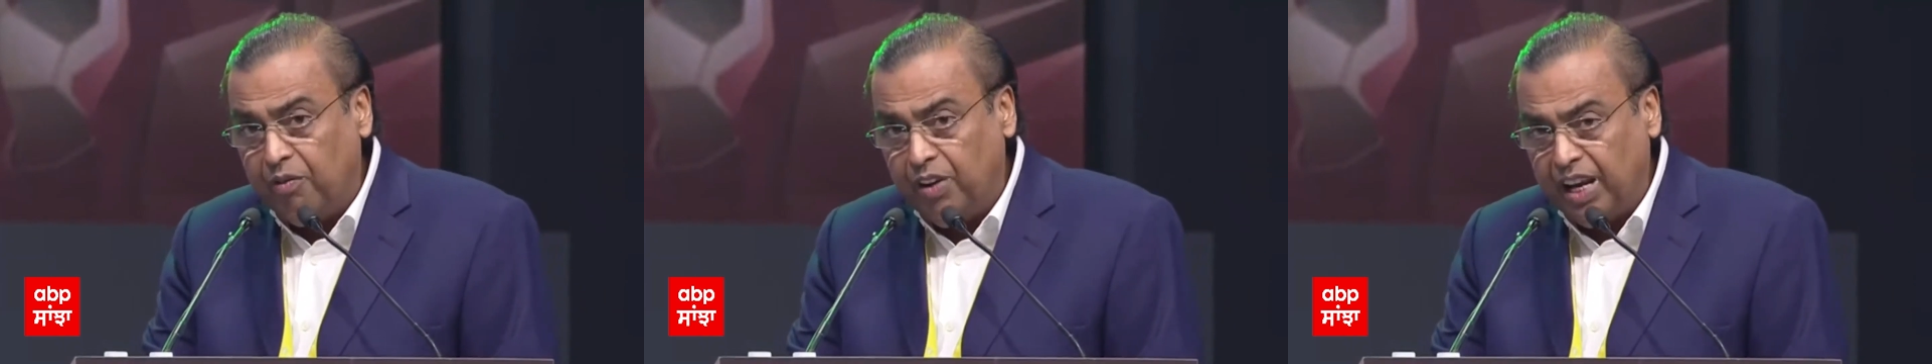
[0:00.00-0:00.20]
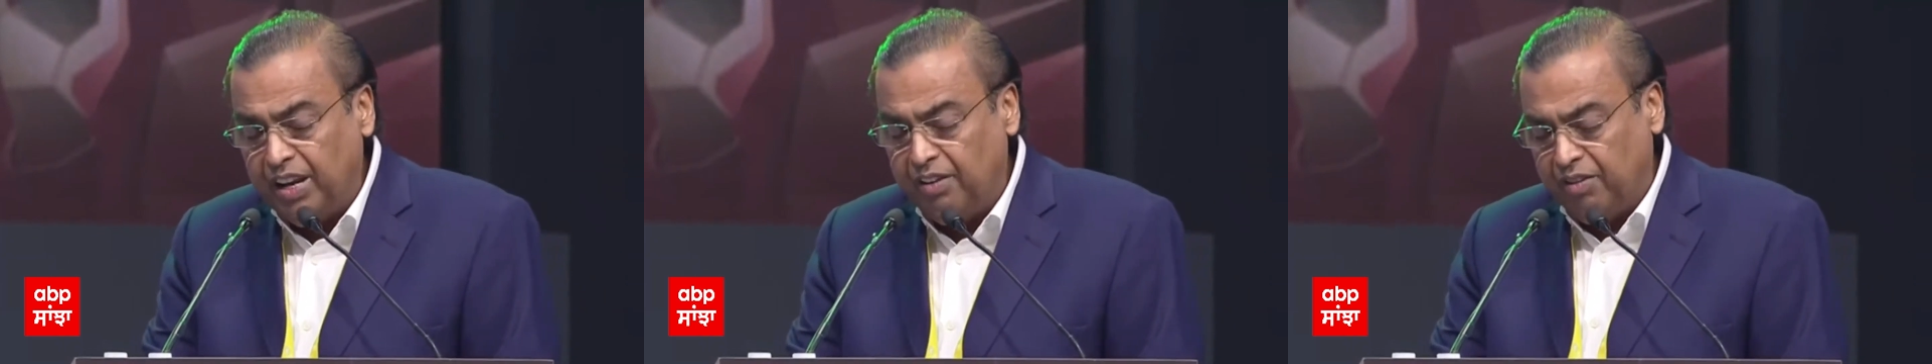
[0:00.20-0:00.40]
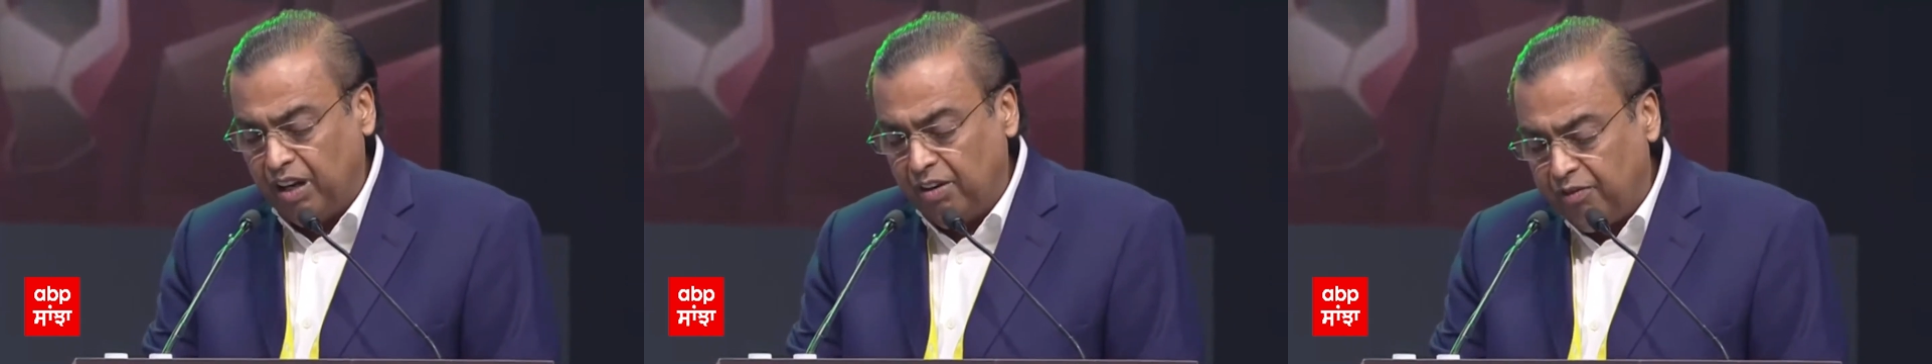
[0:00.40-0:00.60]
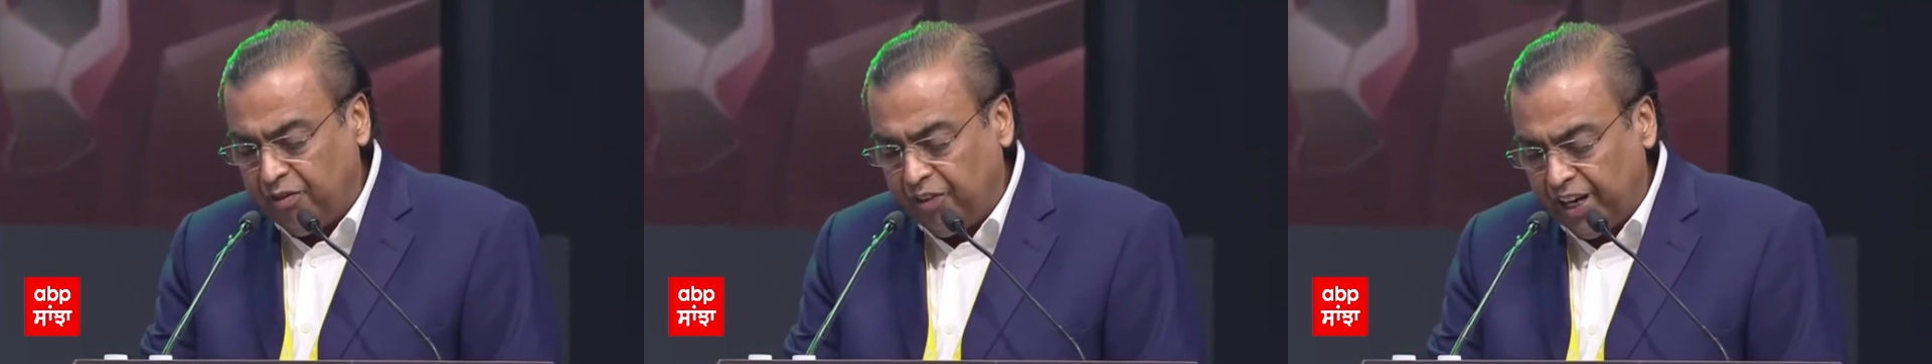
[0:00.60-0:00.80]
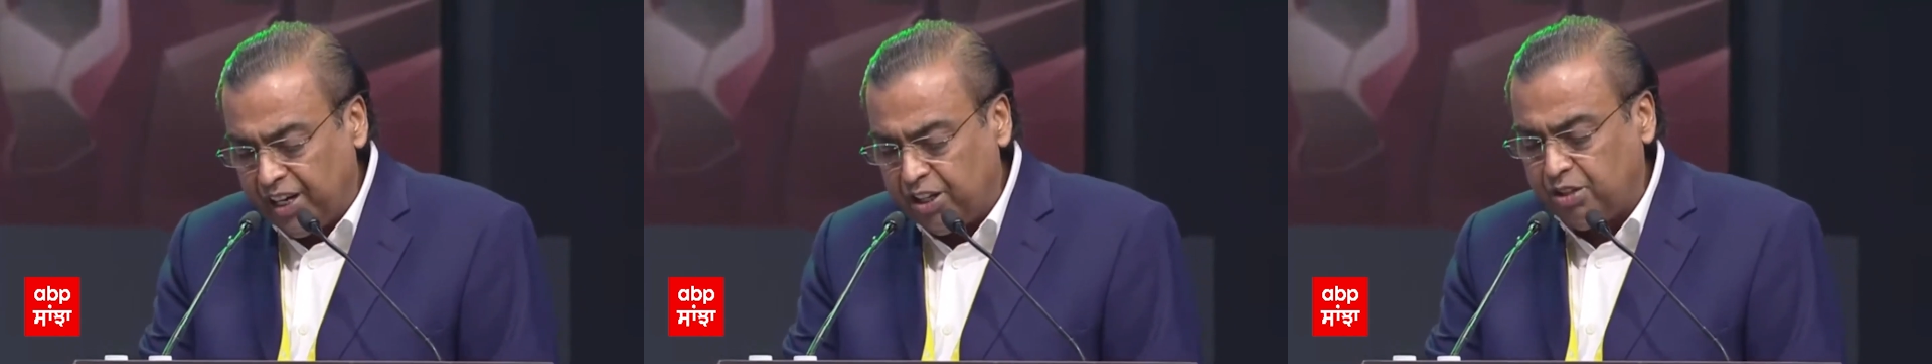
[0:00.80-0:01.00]
we will
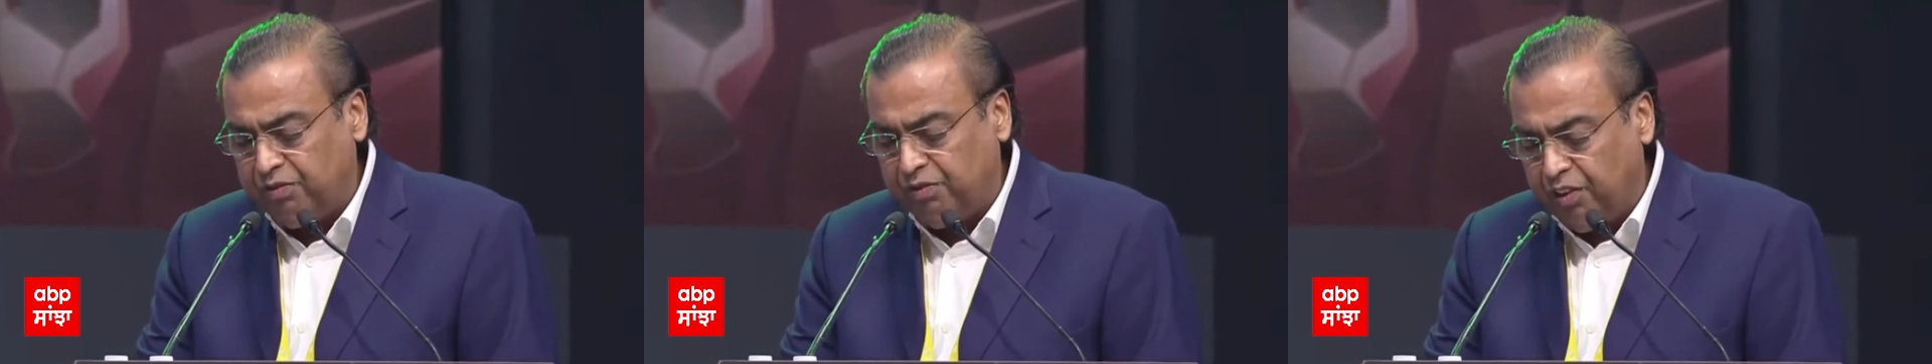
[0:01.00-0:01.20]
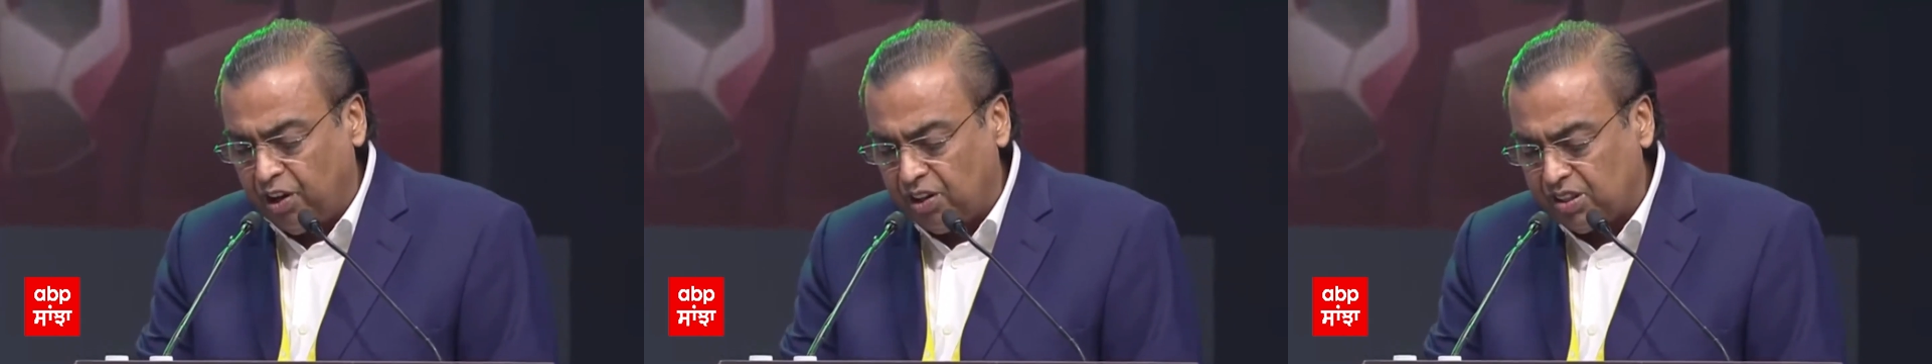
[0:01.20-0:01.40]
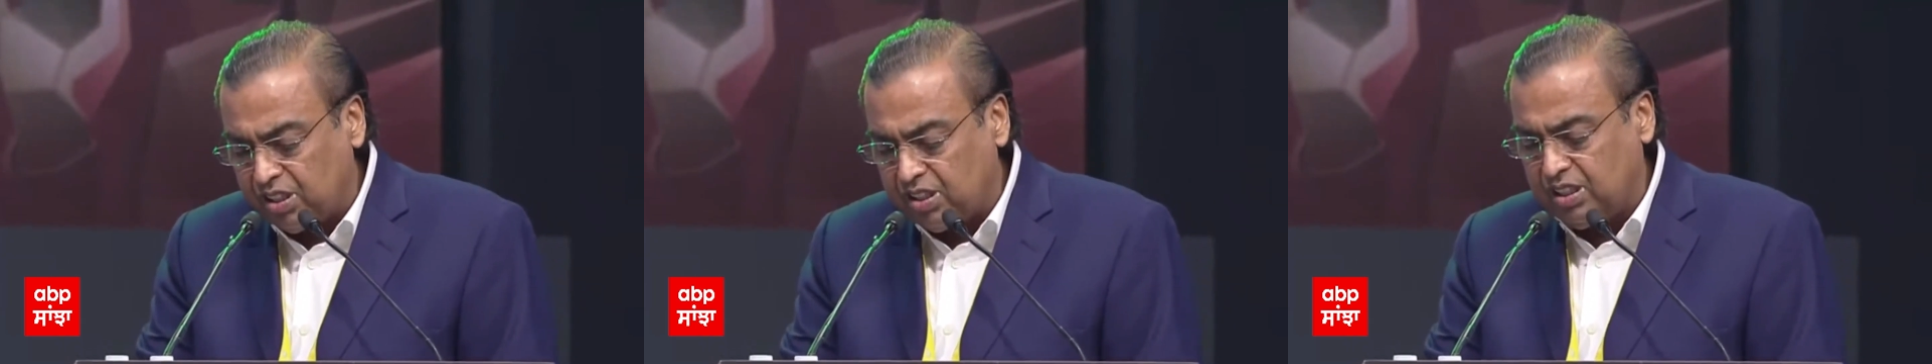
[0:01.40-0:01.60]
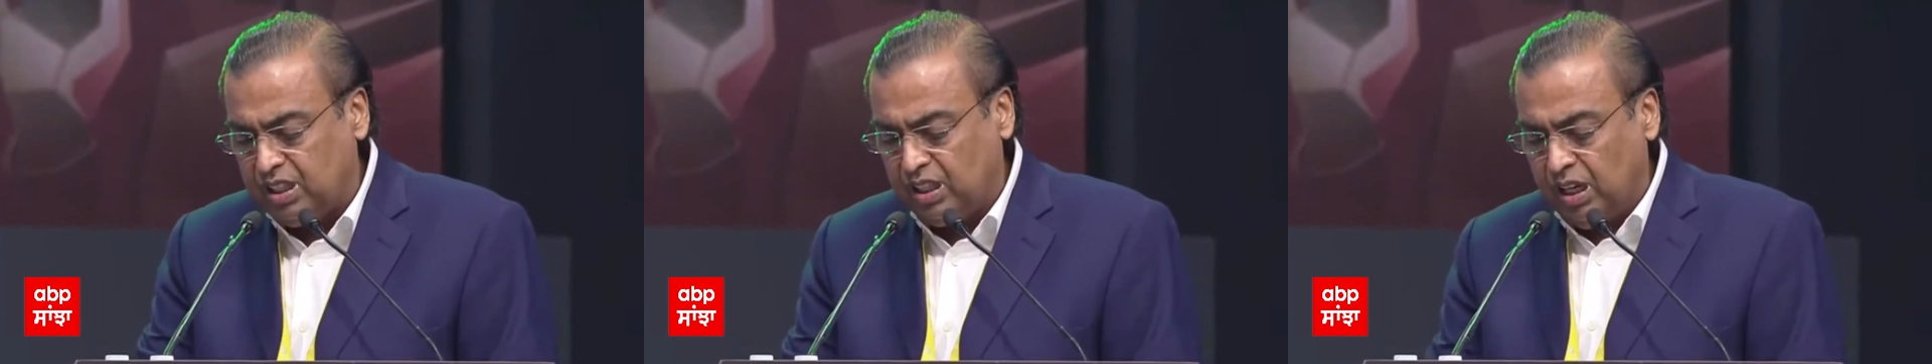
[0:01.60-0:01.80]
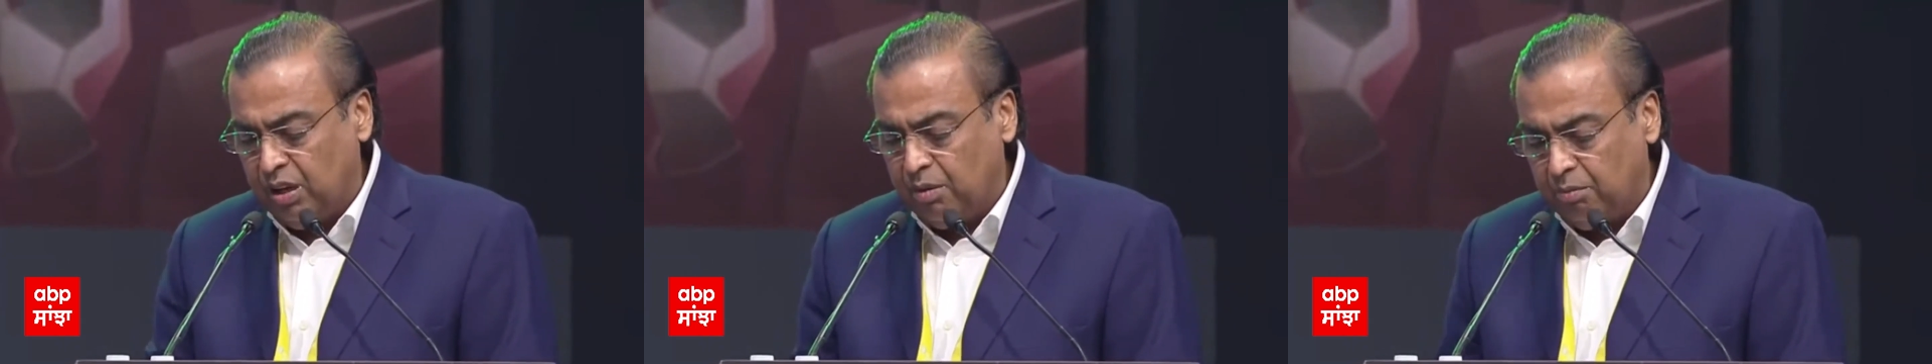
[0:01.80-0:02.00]
finish first